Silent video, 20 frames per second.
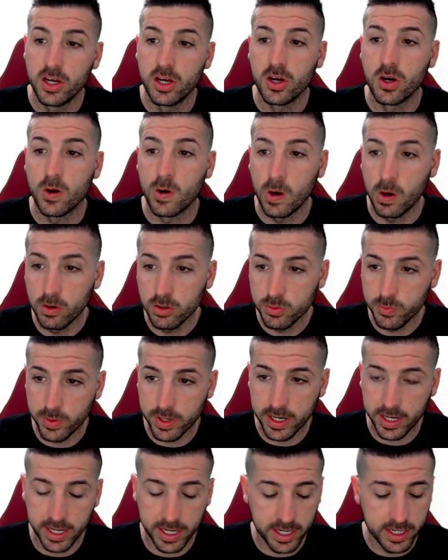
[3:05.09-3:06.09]
close
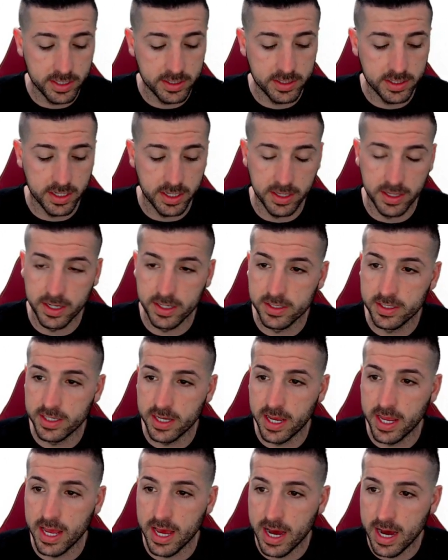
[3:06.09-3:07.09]
brackets, and then
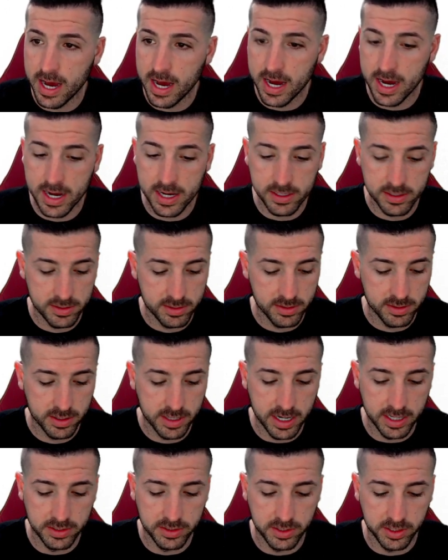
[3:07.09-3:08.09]
say as
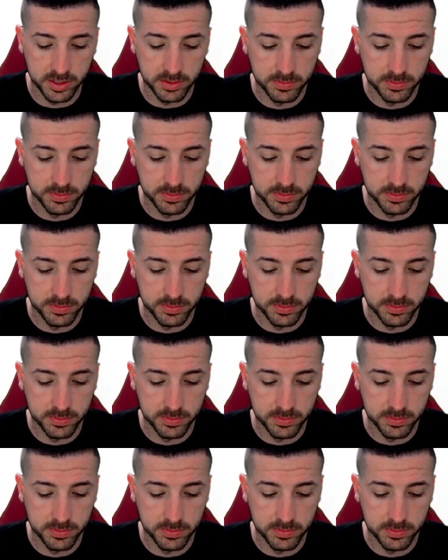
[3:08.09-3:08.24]
country,